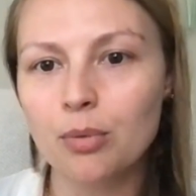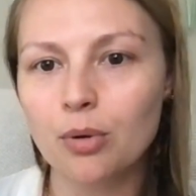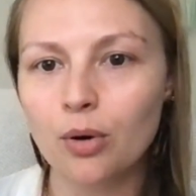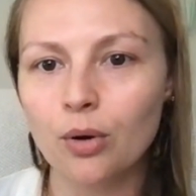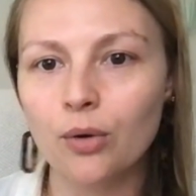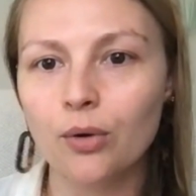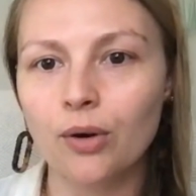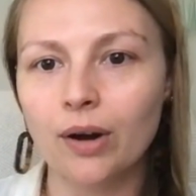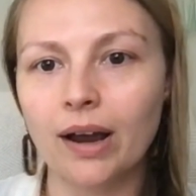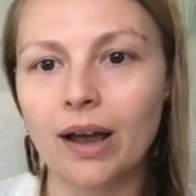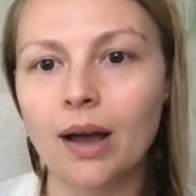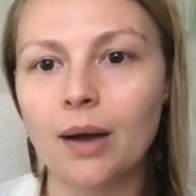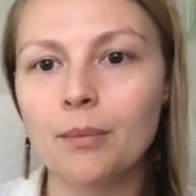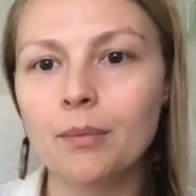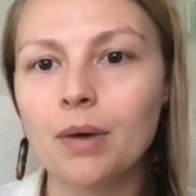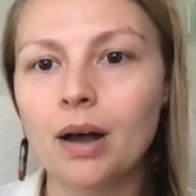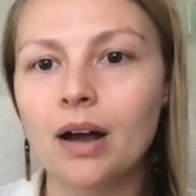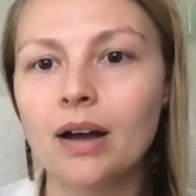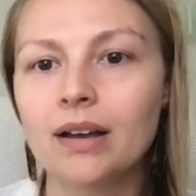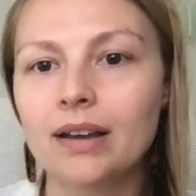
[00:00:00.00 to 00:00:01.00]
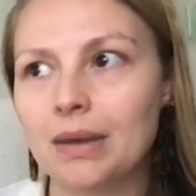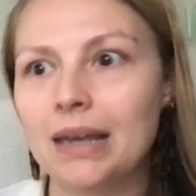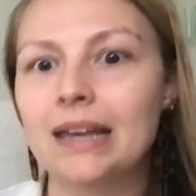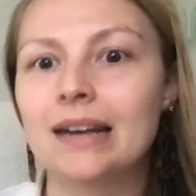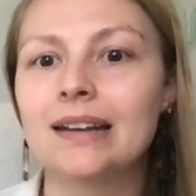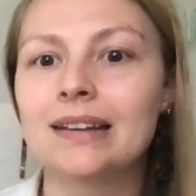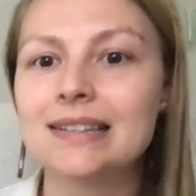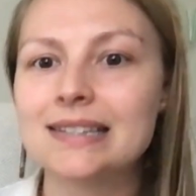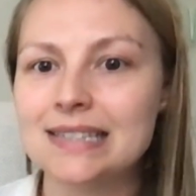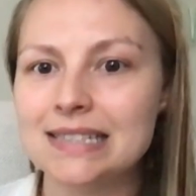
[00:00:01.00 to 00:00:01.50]
program in
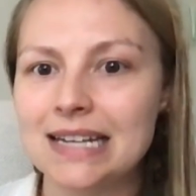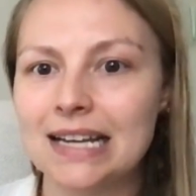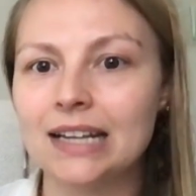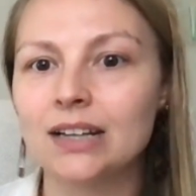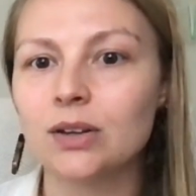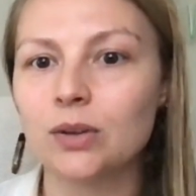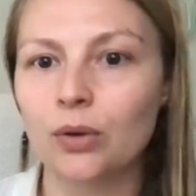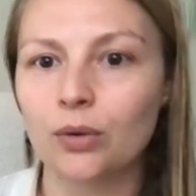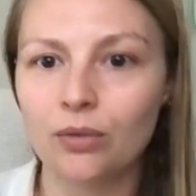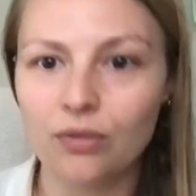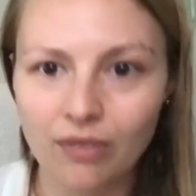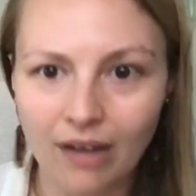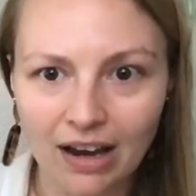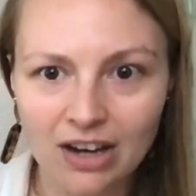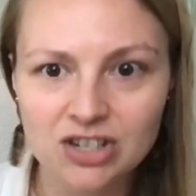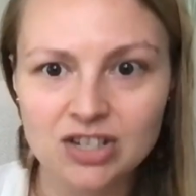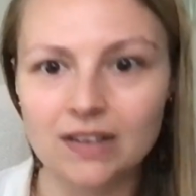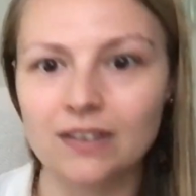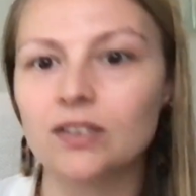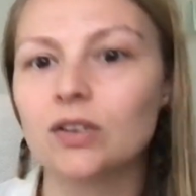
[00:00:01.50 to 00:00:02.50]
a standalone fashion.